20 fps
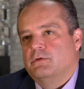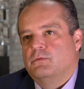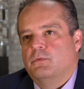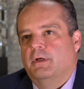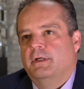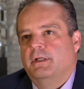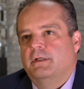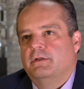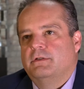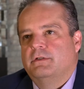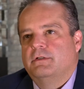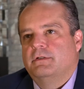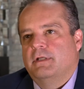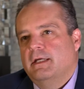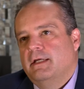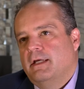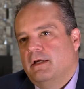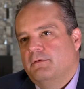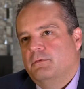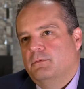One is
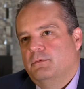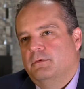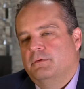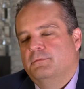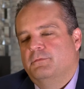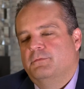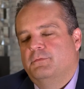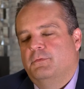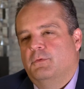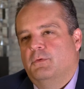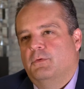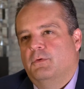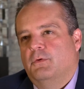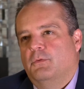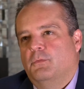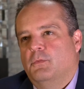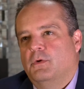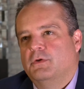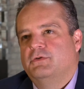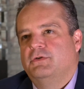thank everyone for
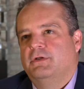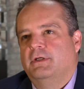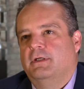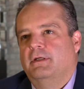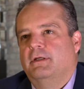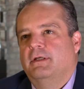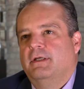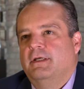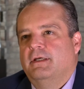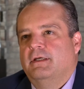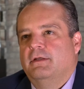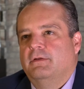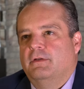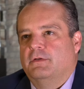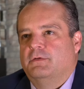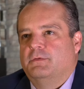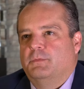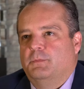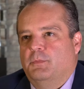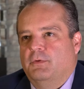watching
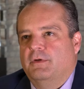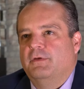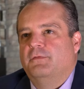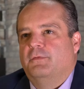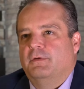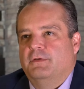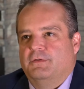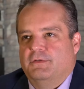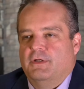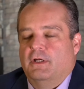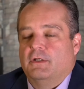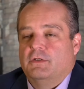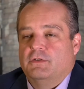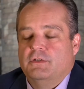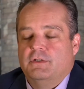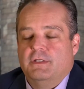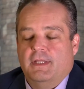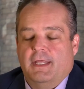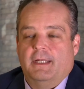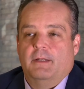this brief introduction
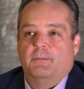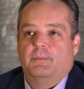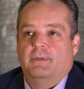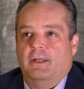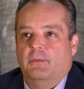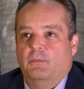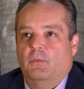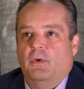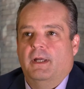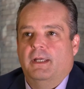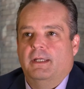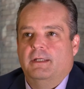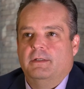to the Anaplan Way.